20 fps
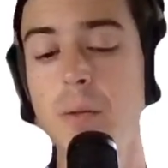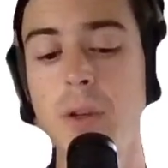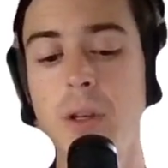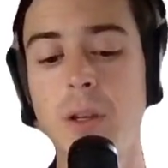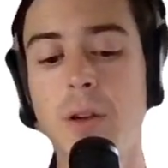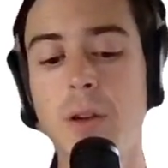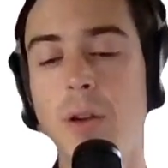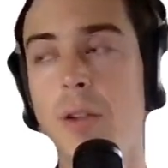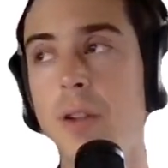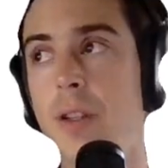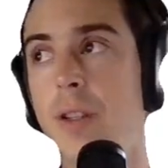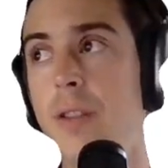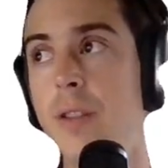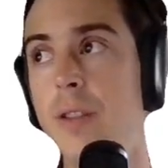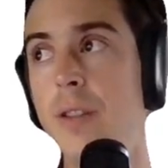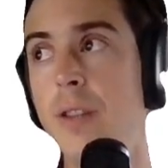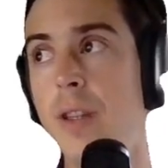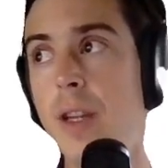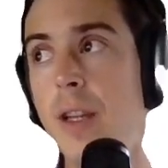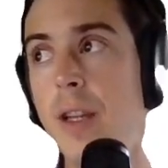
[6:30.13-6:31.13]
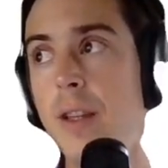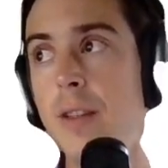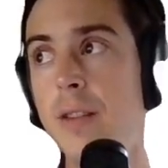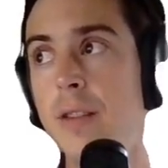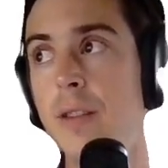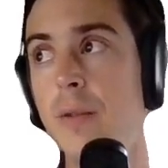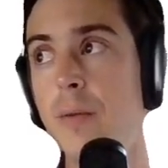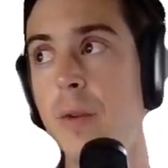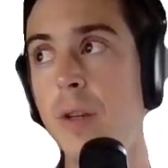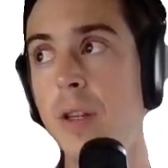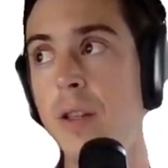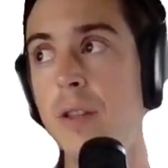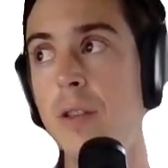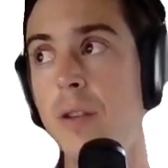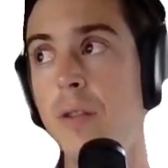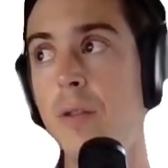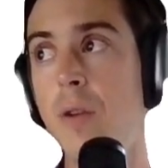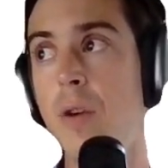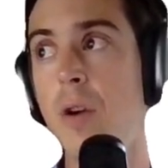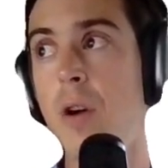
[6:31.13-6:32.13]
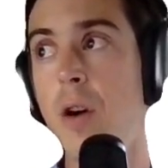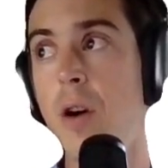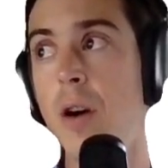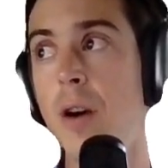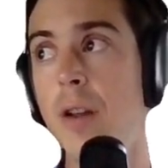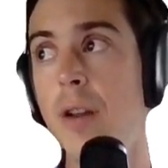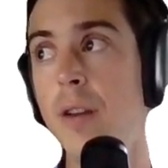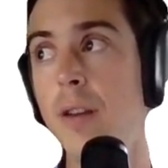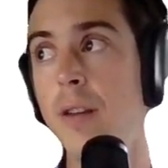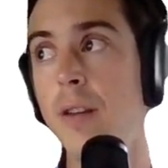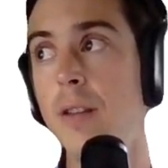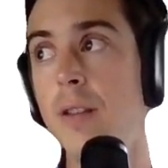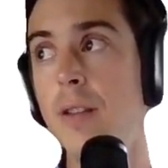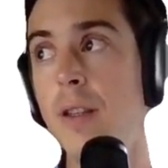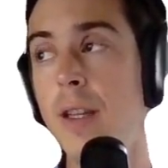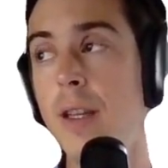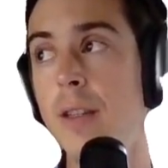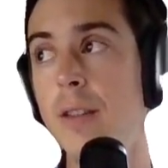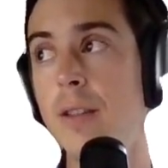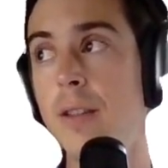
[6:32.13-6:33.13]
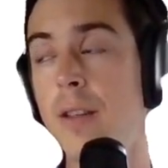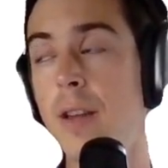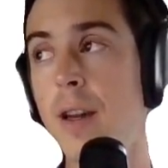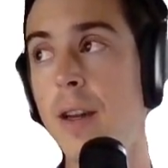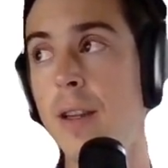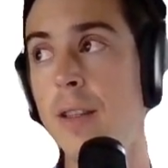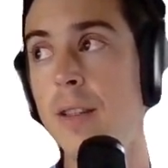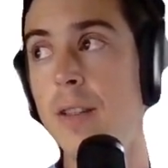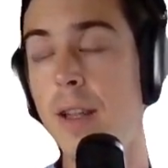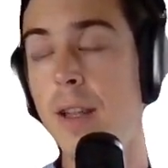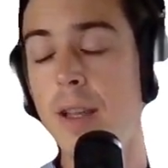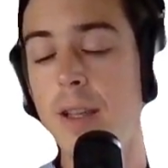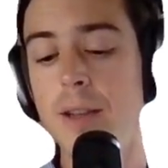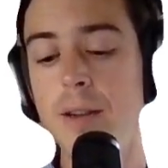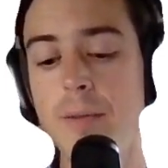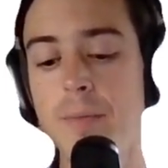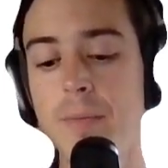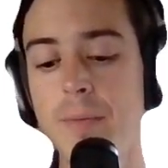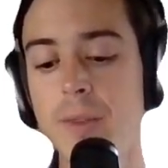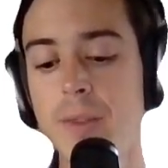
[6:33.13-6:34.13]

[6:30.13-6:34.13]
We call this dates. We can do on dates.date.